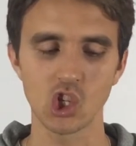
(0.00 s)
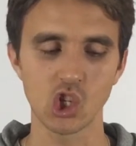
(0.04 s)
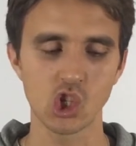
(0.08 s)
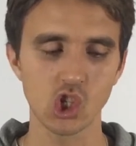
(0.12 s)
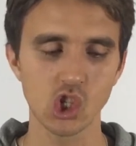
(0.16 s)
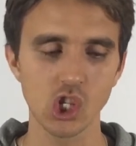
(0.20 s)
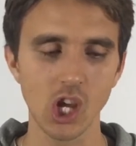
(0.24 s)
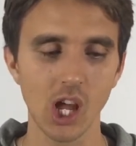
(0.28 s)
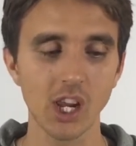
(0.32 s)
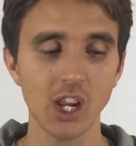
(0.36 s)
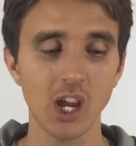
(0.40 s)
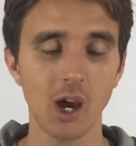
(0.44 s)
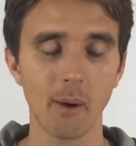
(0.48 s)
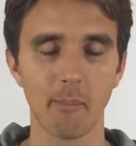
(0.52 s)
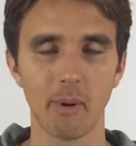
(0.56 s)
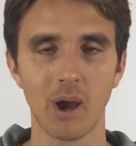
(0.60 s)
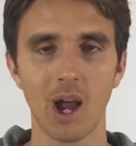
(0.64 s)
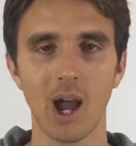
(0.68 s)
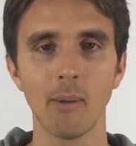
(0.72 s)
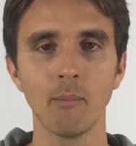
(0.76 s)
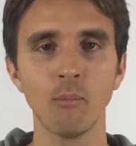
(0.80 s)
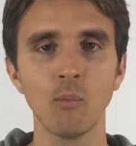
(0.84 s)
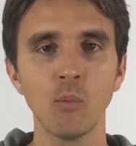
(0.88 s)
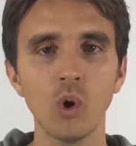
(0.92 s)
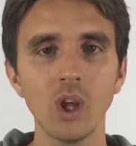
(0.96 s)
shut up,
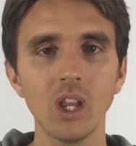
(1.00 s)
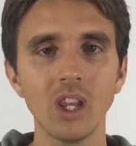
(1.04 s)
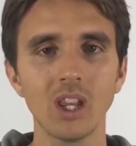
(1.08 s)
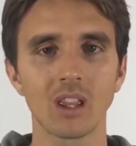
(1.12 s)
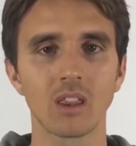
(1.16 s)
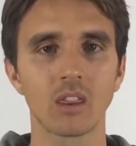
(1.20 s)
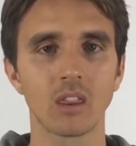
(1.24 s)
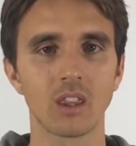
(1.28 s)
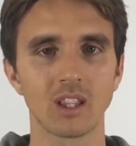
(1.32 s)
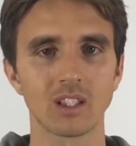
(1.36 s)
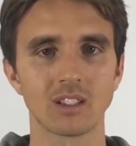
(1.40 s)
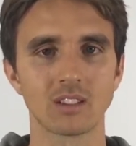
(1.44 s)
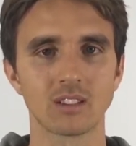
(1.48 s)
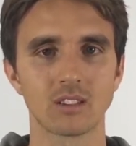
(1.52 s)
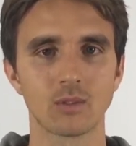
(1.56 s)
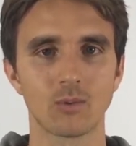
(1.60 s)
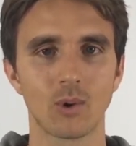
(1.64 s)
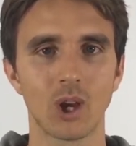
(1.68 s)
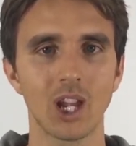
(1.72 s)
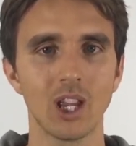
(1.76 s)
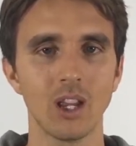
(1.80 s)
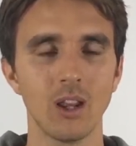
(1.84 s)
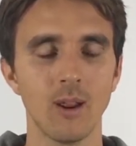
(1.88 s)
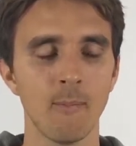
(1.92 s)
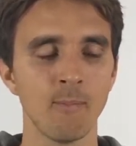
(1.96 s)
I'm winning this,
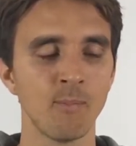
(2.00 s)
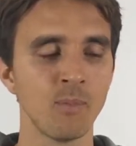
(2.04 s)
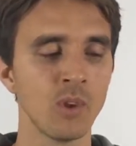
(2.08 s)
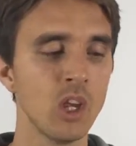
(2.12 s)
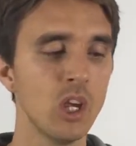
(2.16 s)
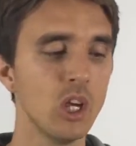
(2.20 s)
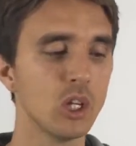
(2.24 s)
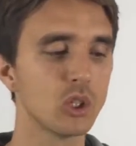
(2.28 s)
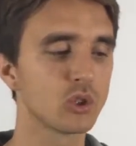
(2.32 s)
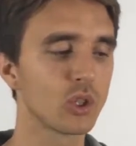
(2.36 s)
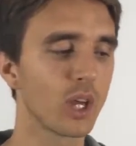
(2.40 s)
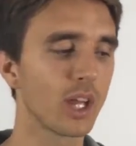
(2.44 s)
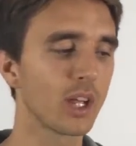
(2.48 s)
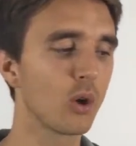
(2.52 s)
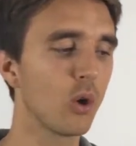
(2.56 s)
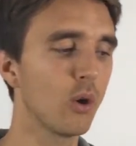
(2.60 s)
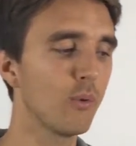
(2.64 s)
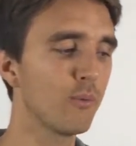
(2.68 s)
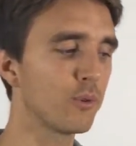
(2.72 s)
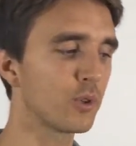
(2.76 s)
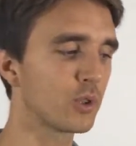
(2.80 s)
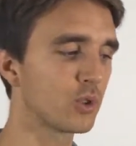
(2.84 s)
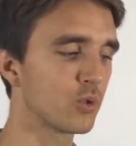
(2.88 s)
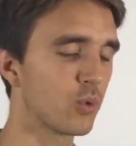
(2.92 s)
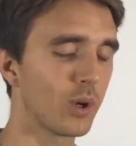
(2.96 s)
right? So I go
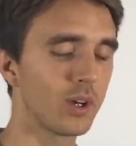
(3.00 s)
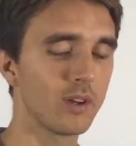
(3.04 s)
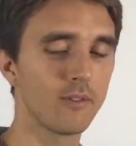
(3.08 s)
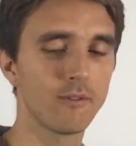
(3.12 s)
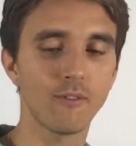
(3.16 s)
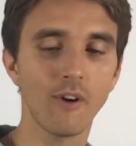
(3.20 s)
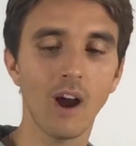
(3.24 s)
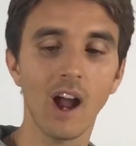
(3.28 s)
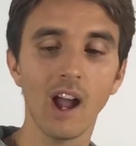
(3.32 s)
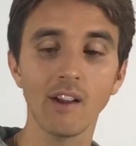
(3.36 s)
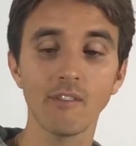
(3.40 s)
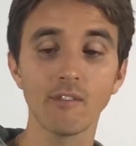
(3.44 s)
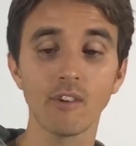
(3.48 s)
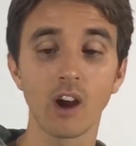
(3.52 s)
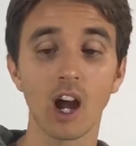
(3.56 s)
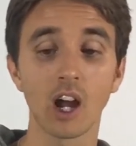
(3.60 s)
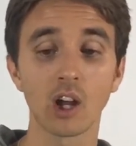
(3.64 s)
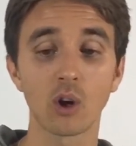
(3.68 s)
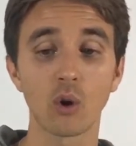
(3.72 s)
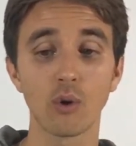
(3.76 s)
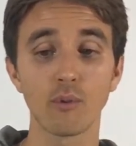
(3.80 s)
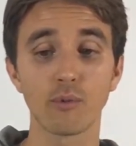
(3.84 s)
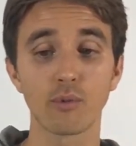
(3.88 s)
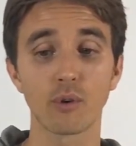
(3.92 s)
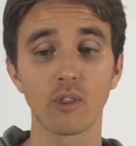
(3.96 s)
for 25, I
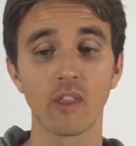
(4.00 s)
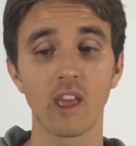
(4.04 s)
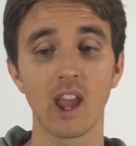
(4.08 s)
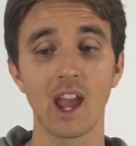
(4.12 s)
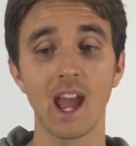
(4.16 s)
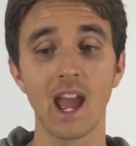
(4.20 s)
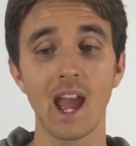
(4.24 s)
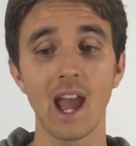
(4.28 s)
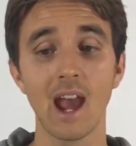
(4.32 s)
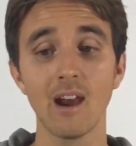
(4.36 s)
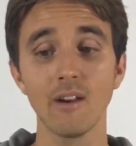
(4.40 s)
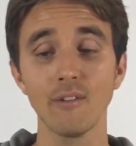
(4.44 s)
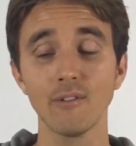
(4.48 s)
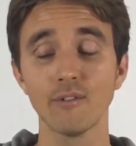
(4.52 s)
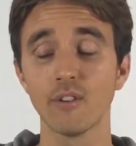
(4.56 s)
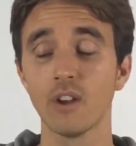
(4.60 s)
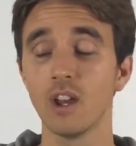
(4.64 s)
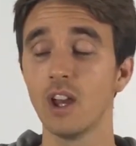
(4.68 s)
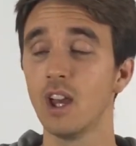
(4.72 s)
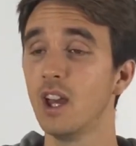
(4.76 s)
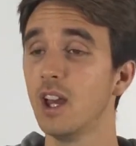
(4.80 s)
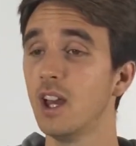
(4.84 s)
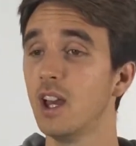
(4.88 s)
go for the half.